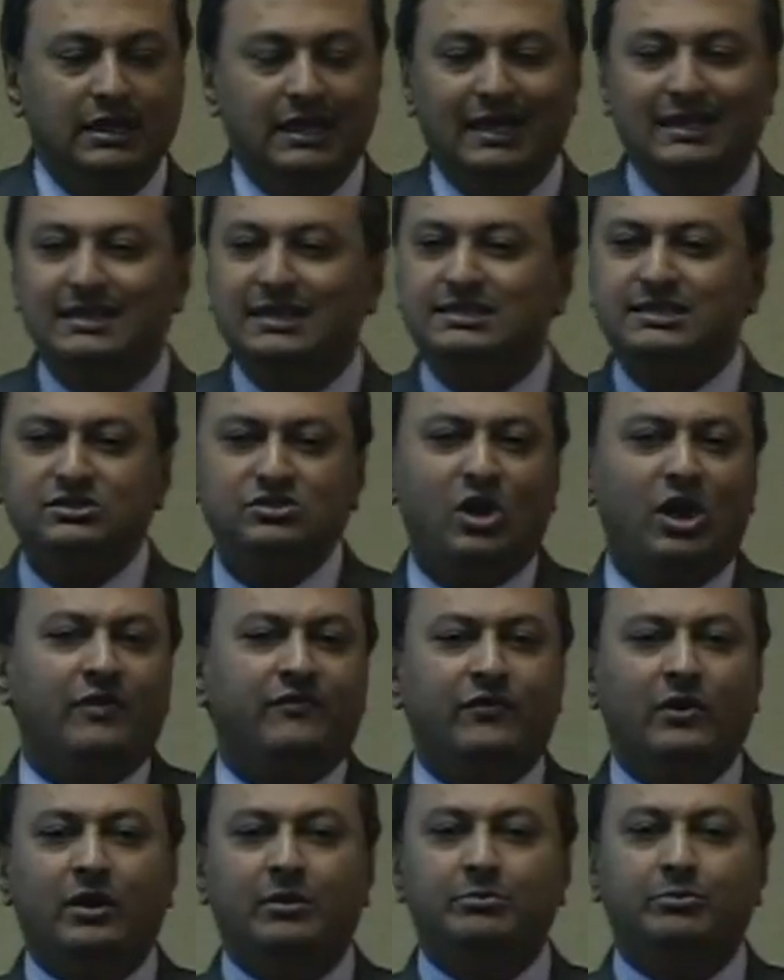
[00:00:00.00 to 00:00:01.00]
And this is all
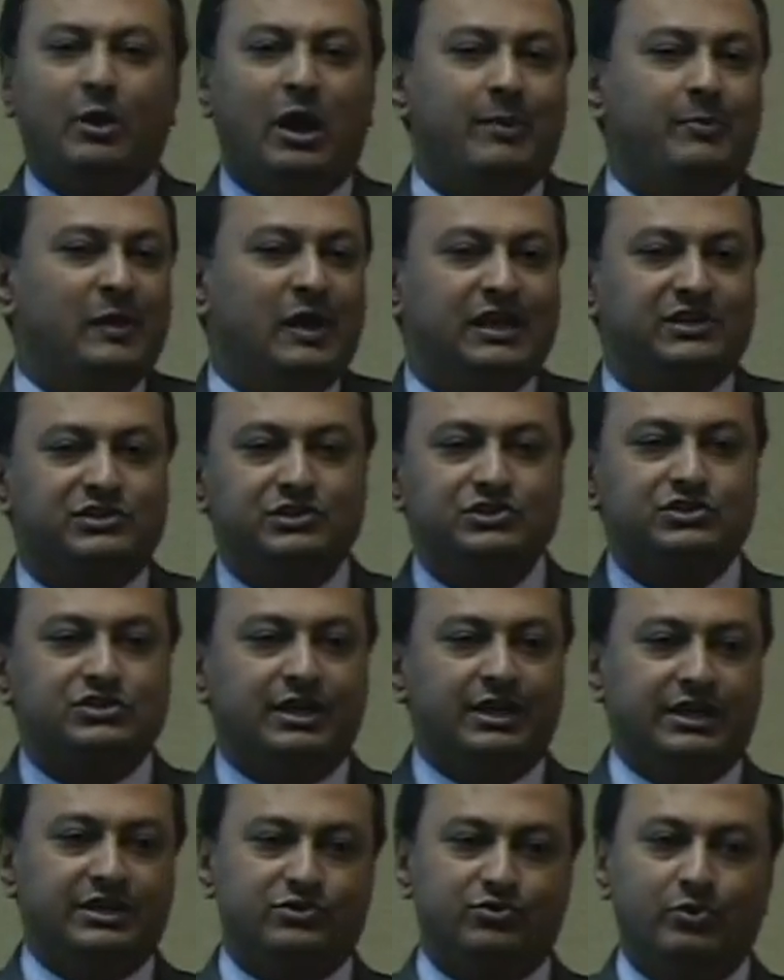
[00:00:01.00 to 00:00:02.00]
from population studies.